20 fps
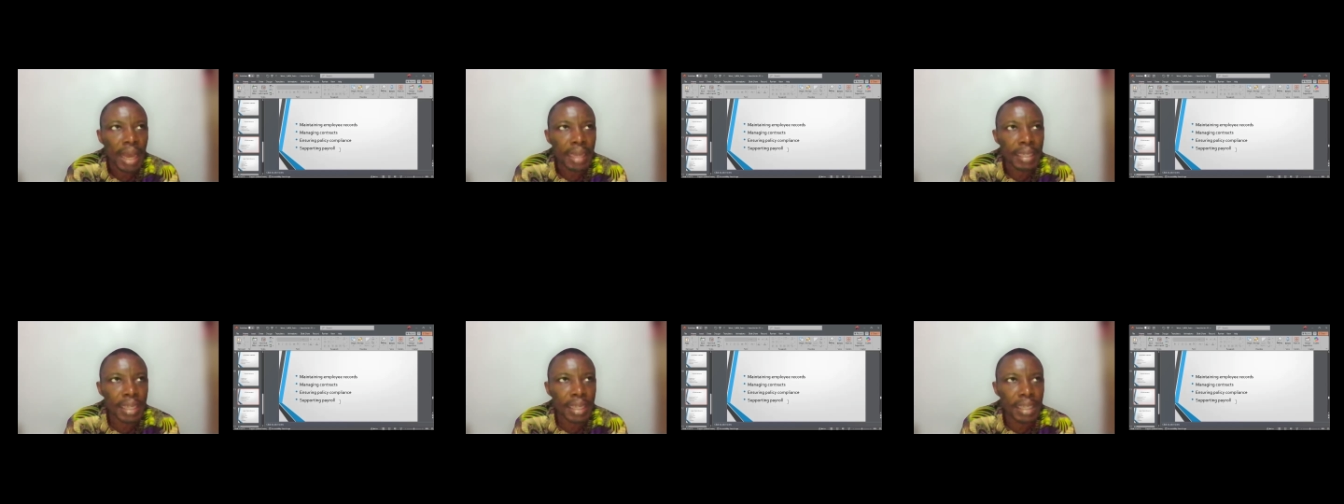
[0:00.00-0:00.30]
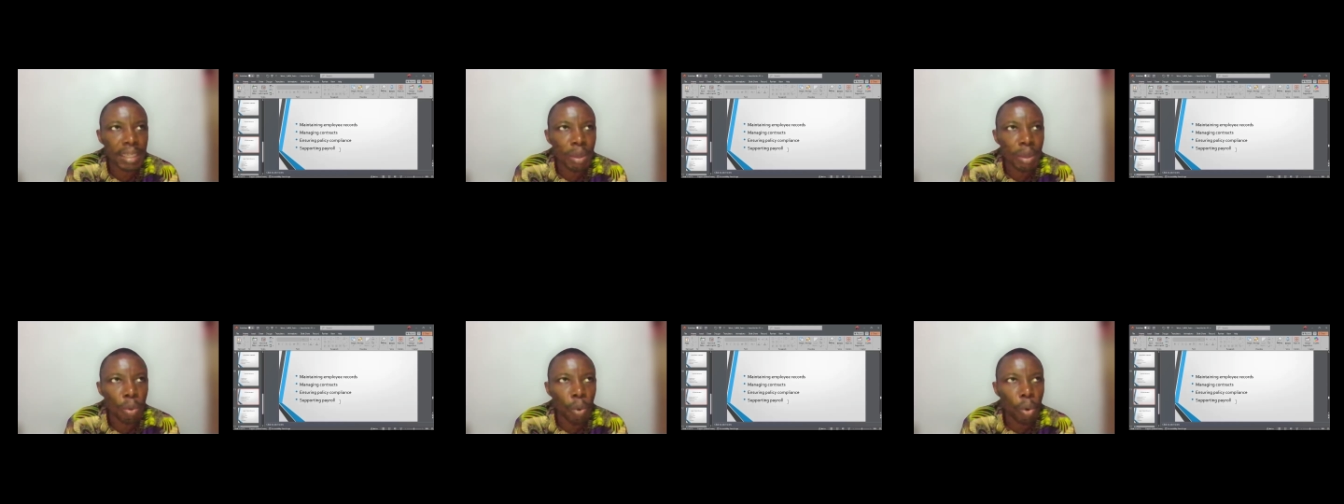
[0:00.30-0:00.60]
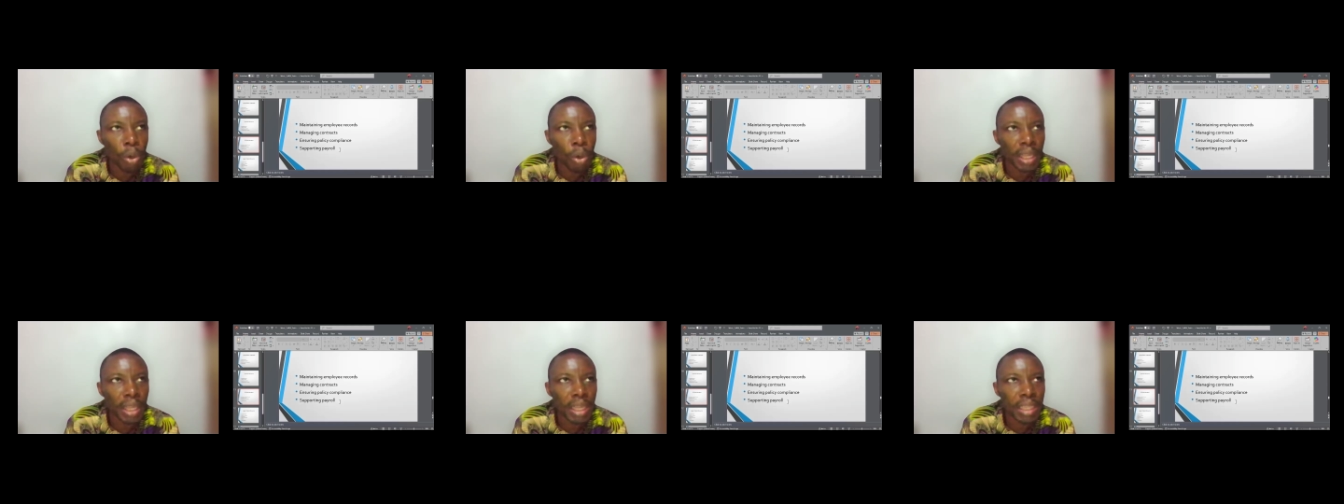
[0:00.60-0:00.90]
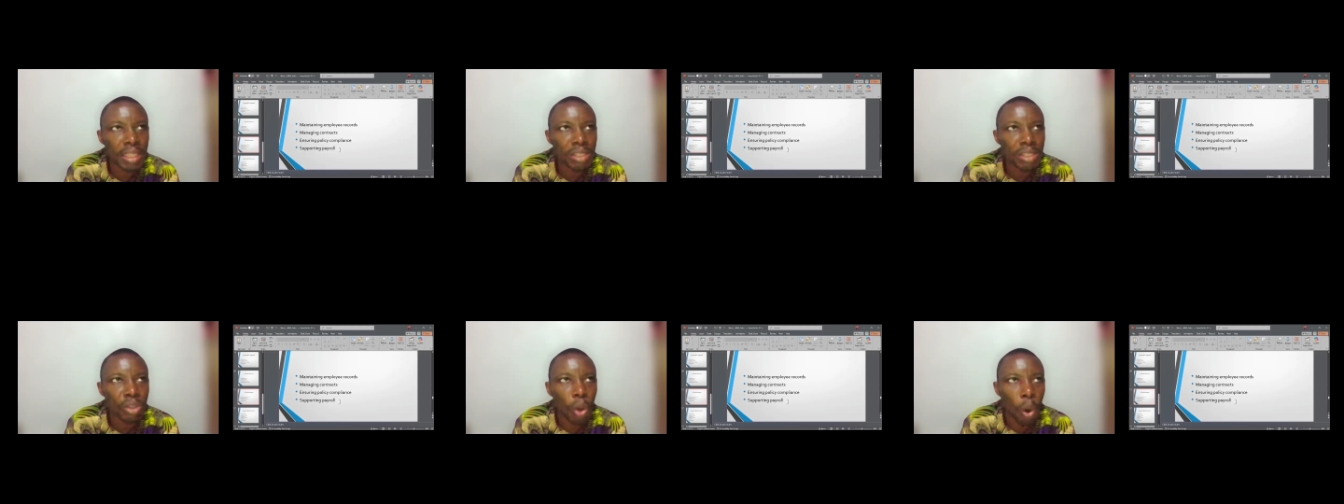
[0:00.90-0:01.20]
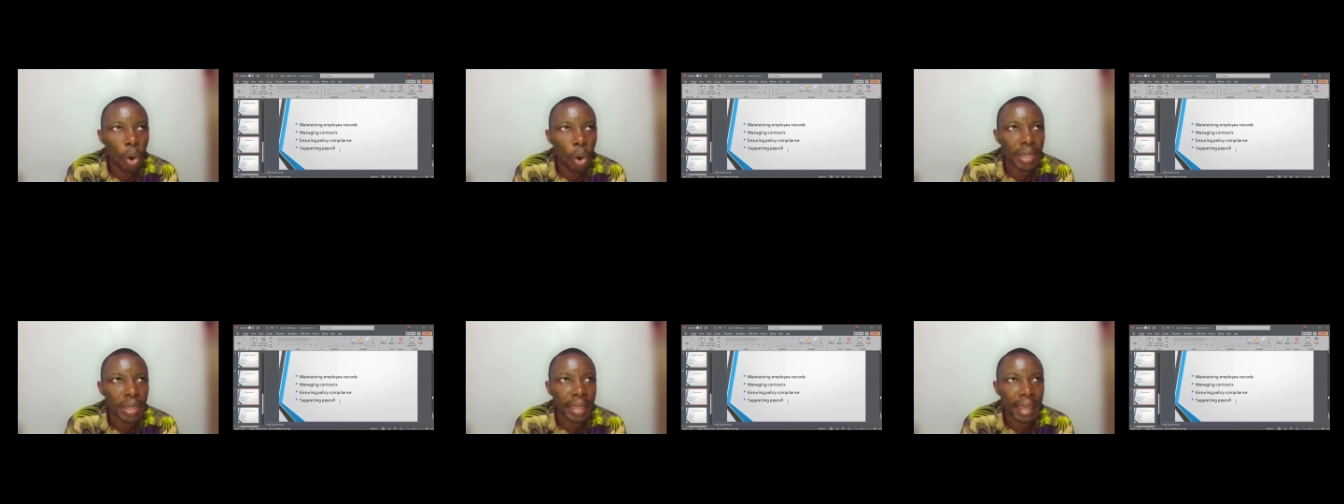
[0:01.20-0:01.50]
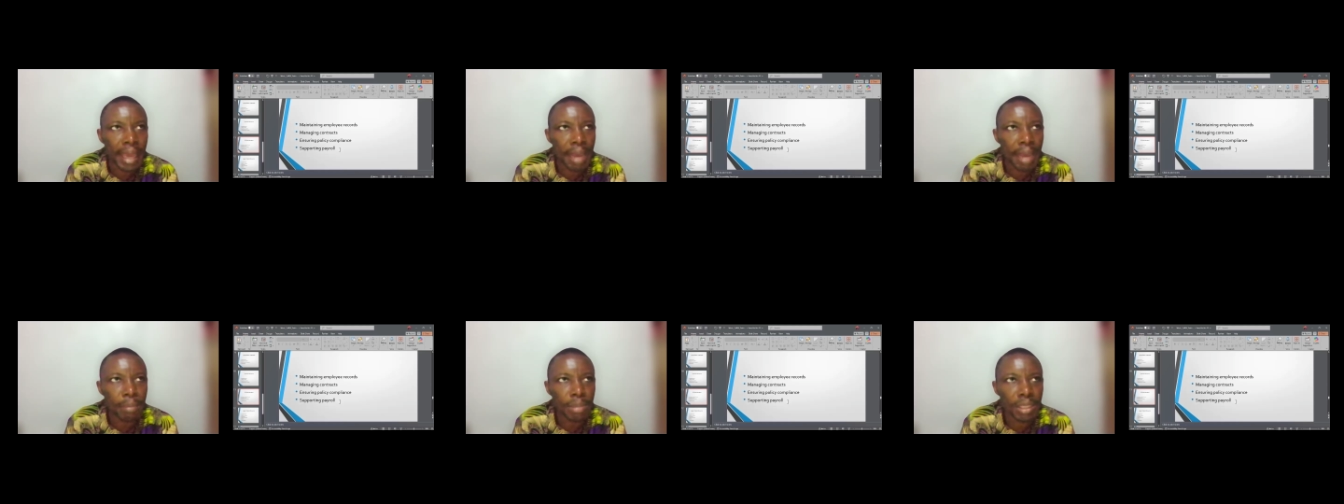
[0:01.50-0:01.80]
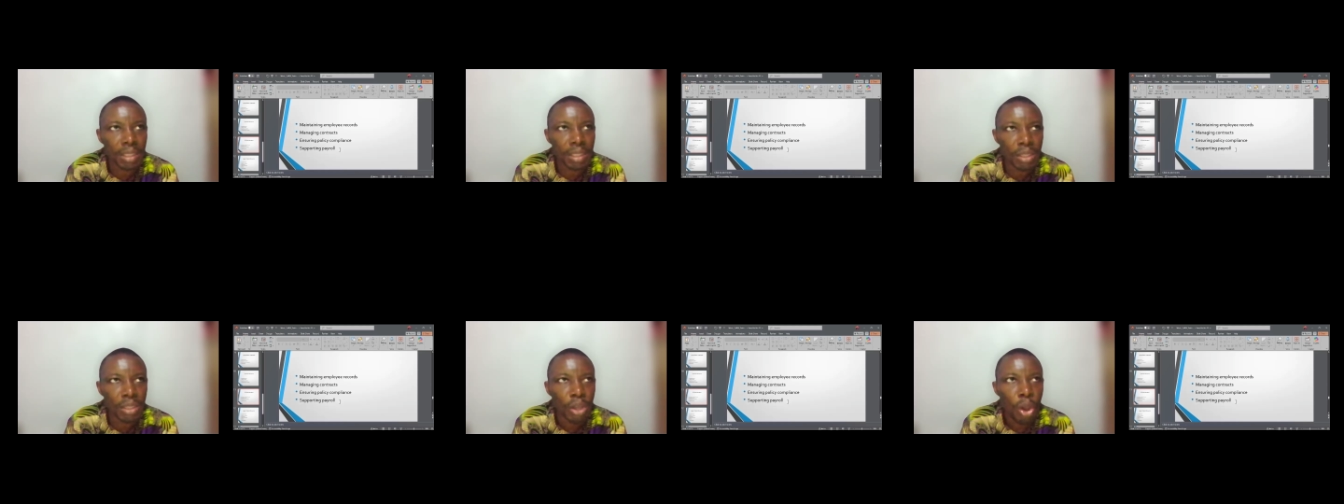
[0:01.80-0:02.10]
and then they'll okay it, or the
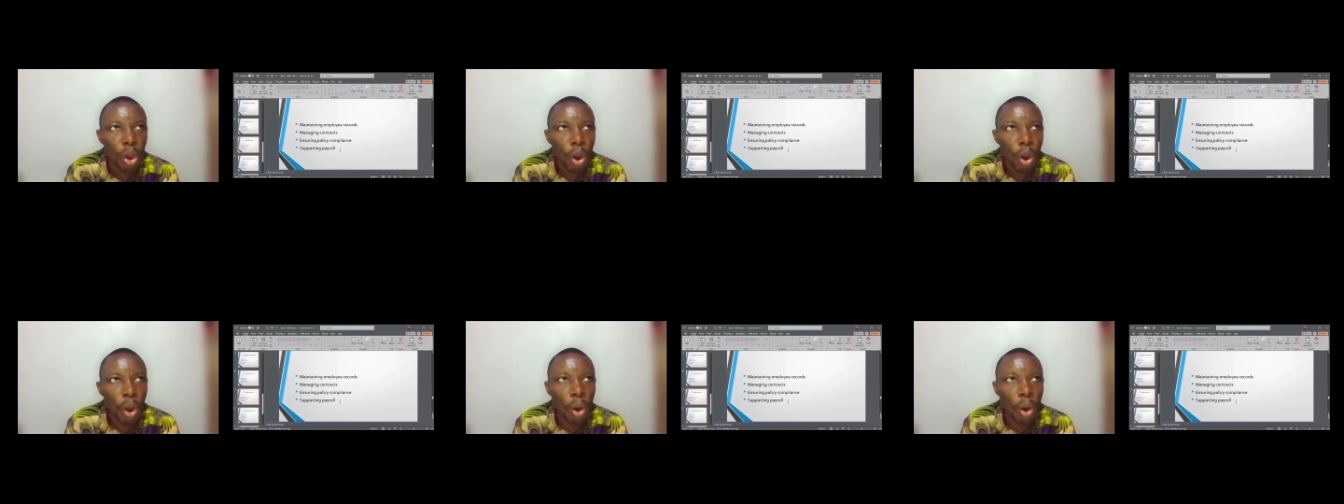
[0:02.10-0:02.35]
MD